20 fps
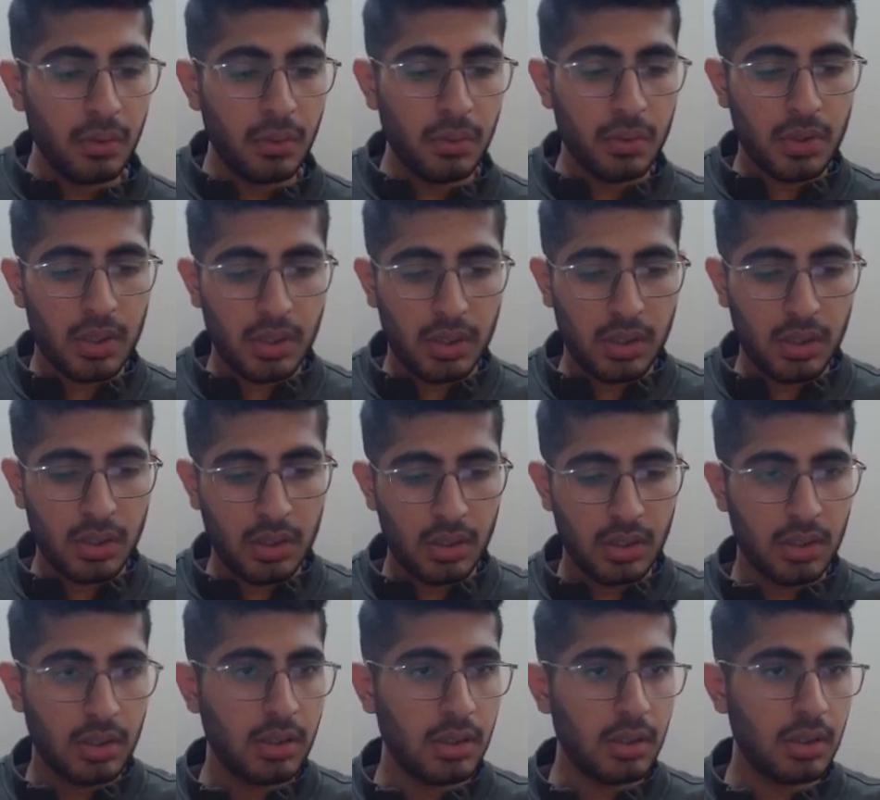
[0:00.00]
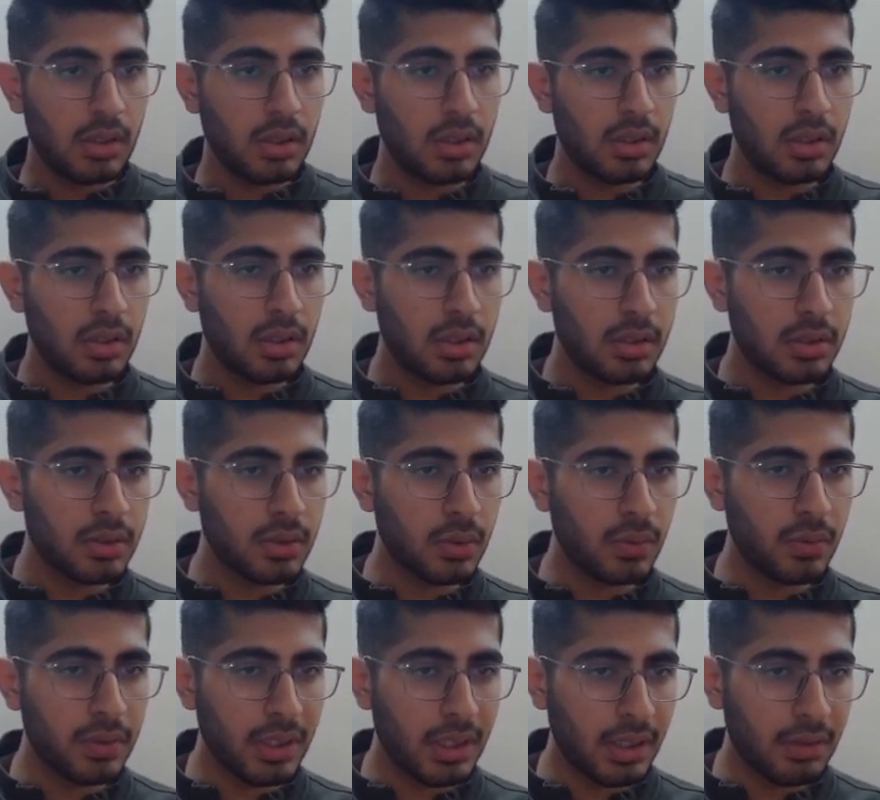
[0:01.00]
Okay, do
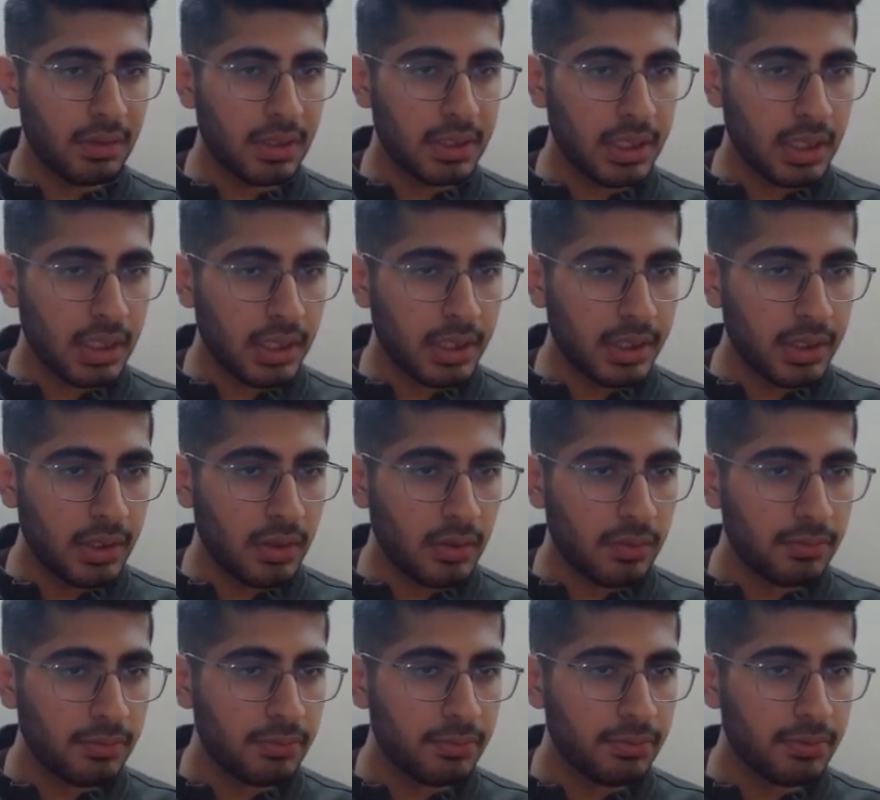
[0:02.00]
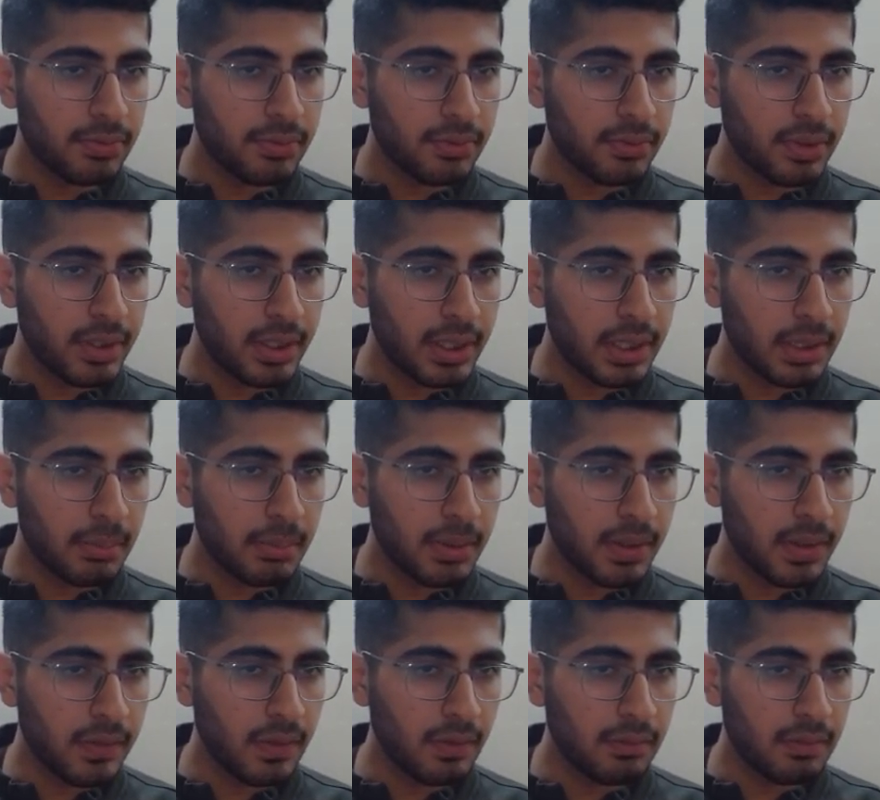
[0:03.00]
we have any kind of
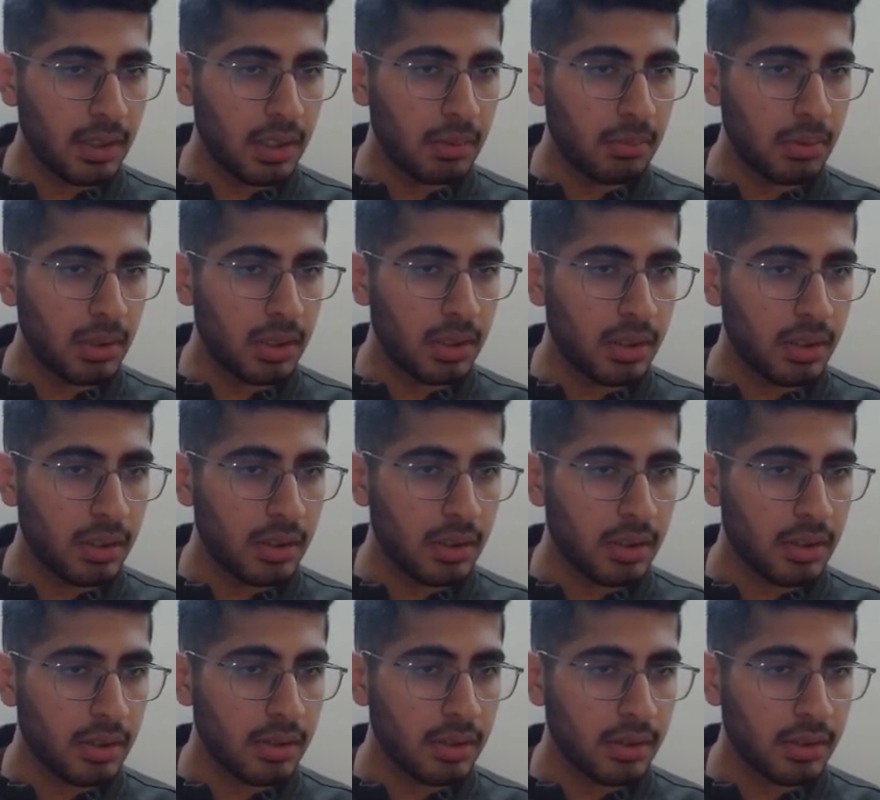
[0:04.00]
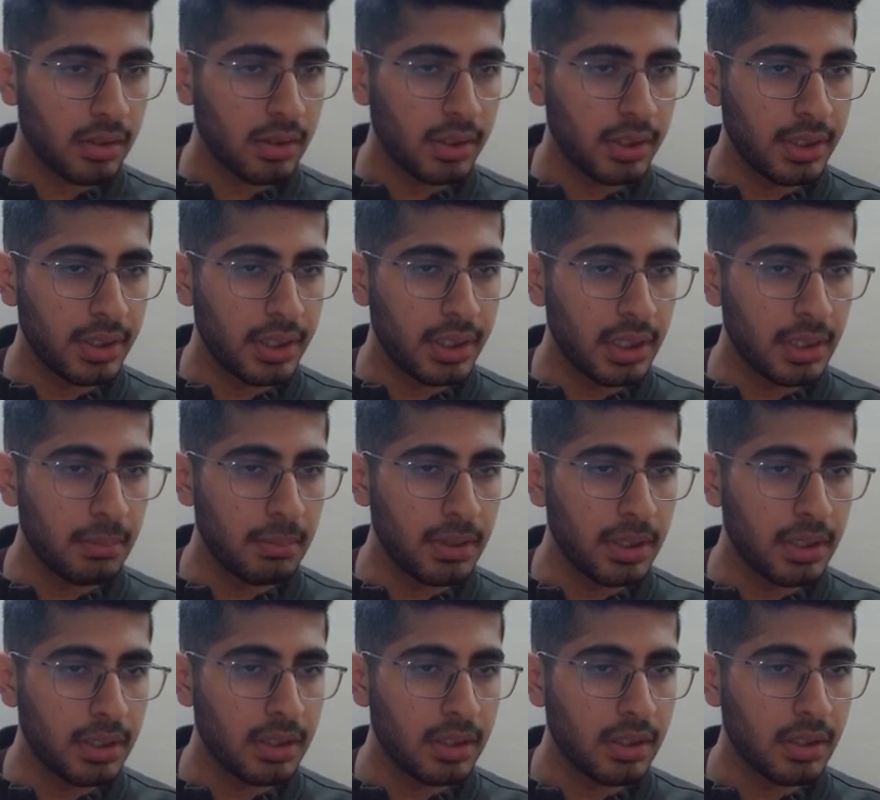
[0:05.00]
database available here? In
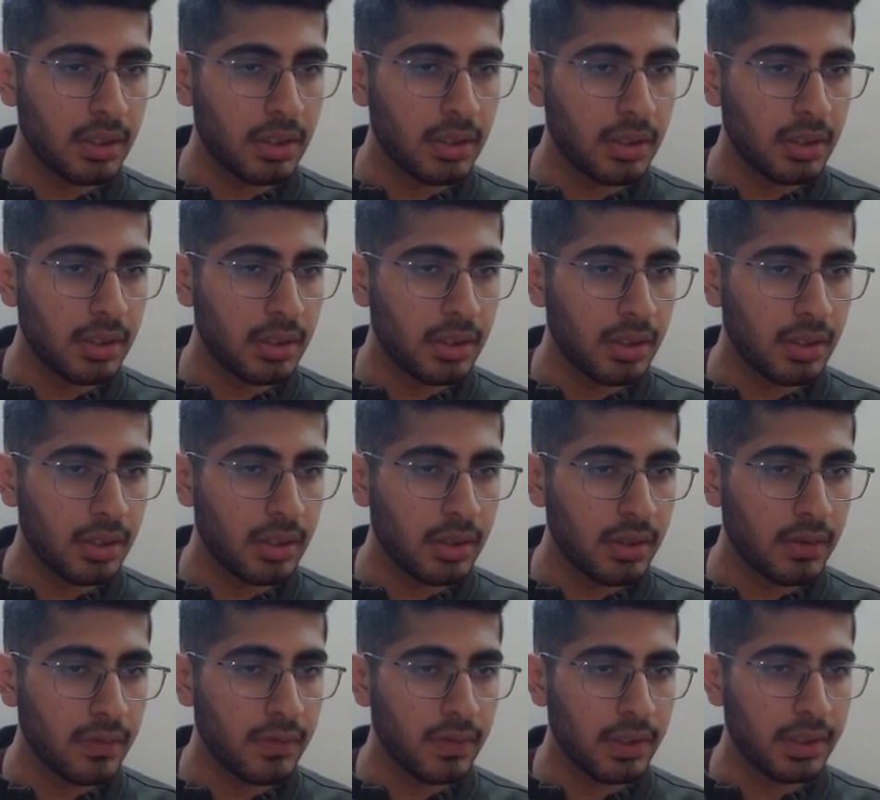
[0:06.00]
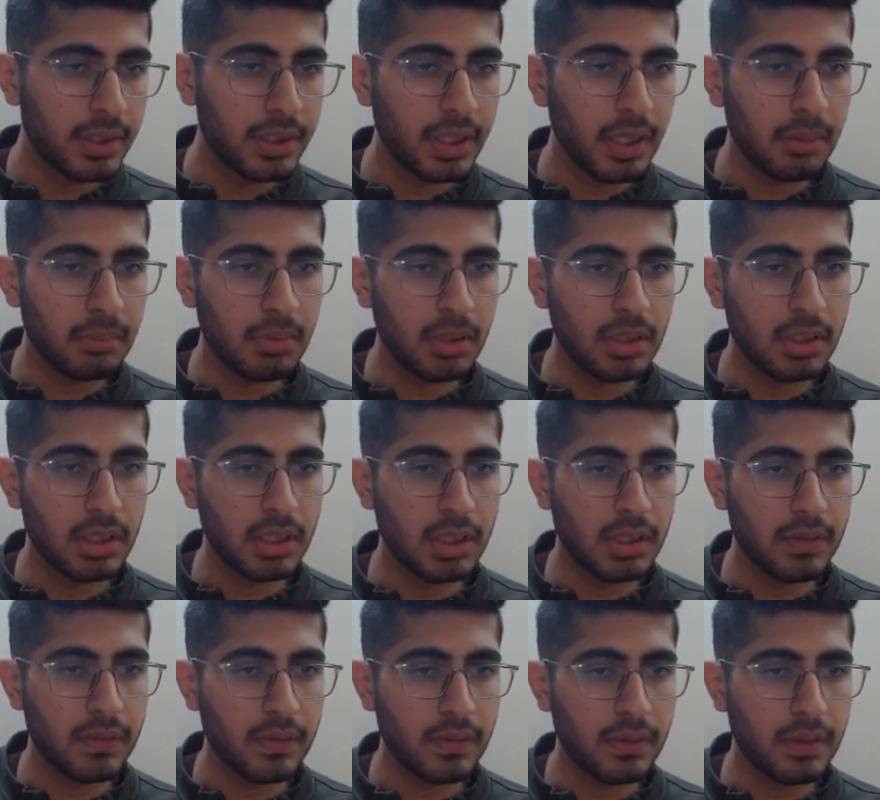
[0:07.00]
DB, is there any table?
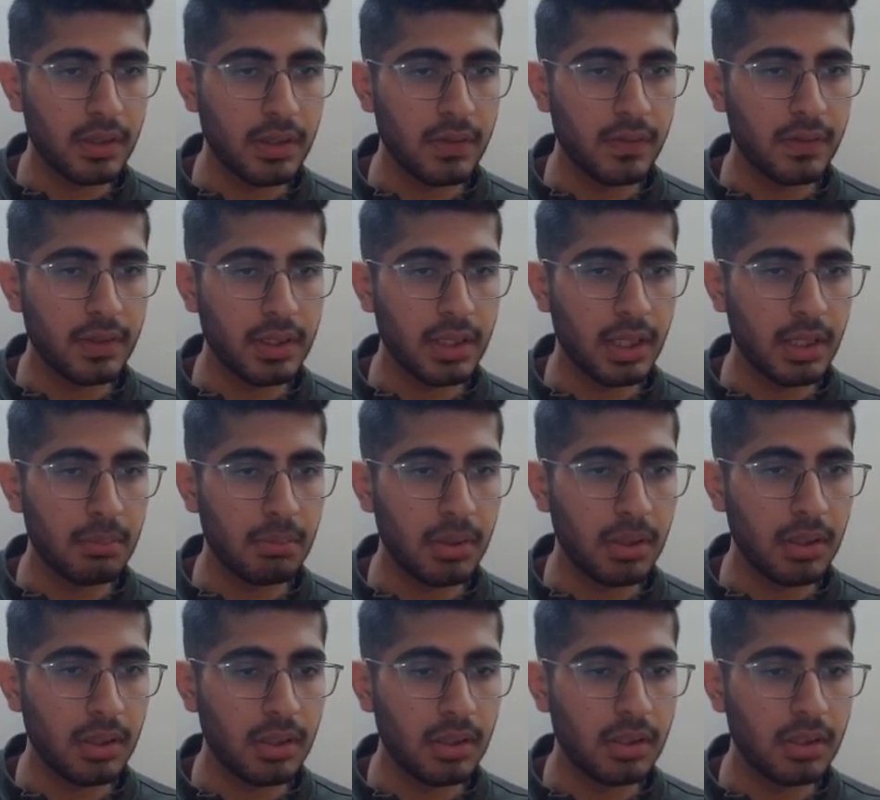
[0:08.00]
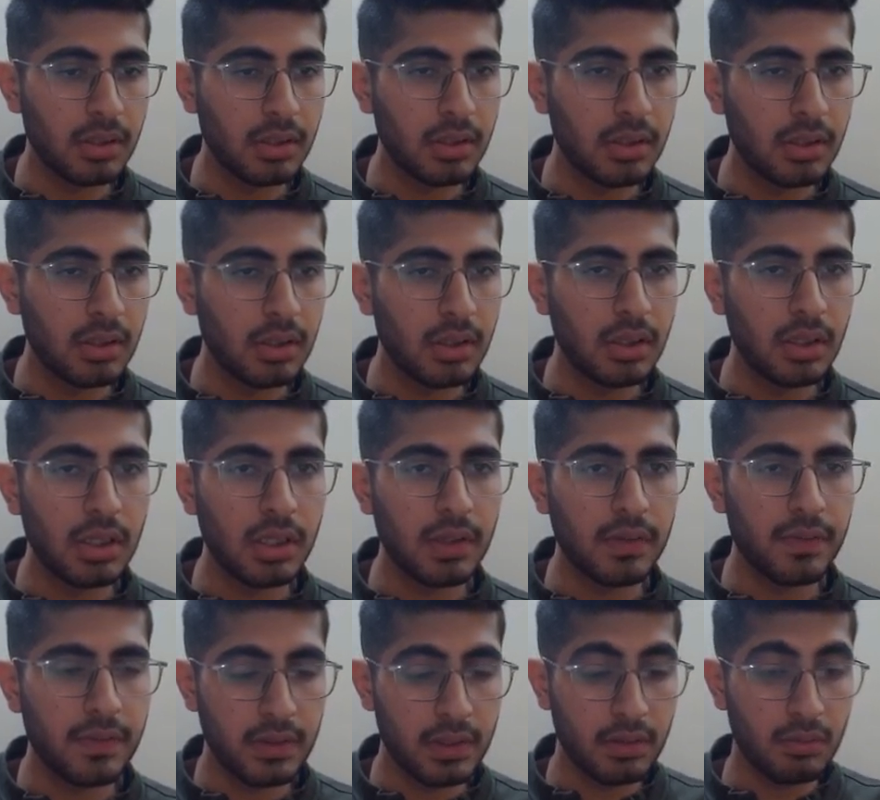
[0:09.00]
Yes, there is a table.
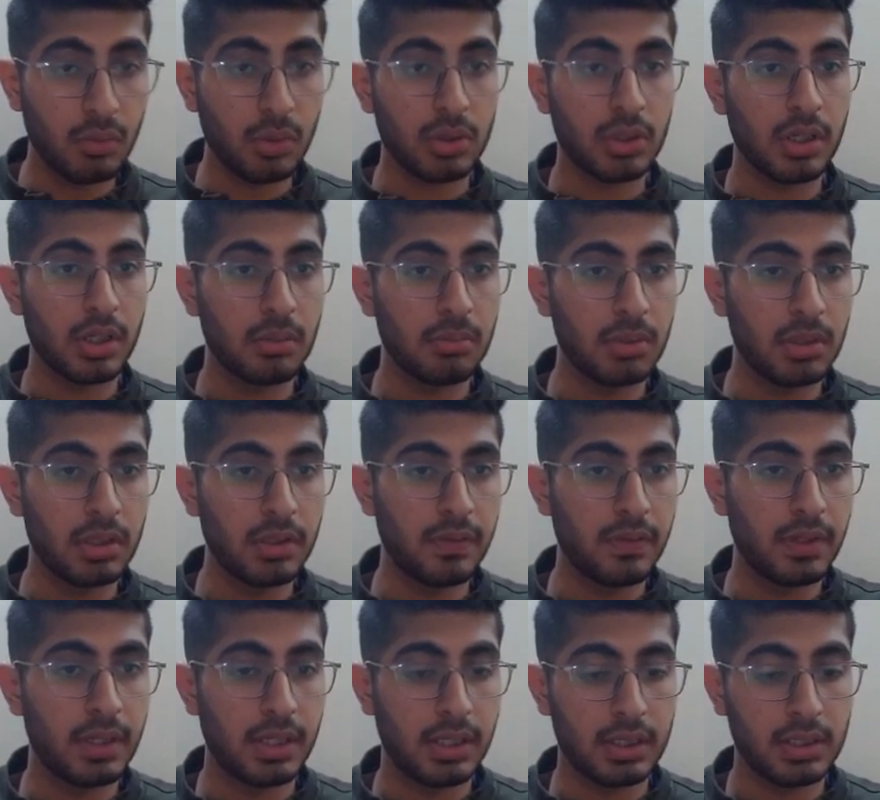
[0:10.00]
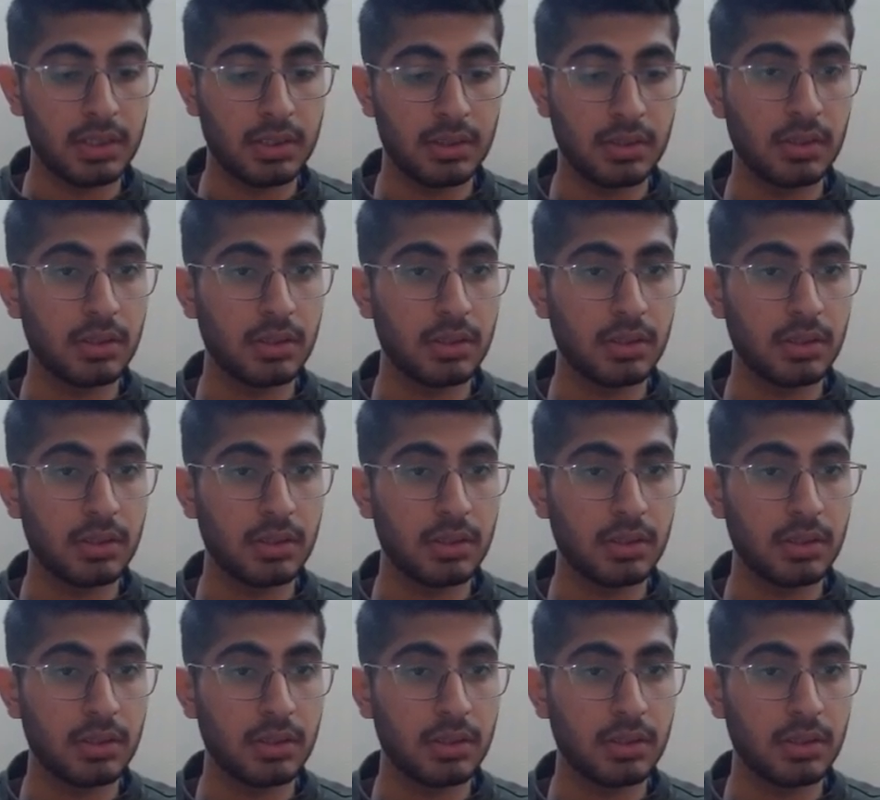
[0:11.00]
Let's see what table is that.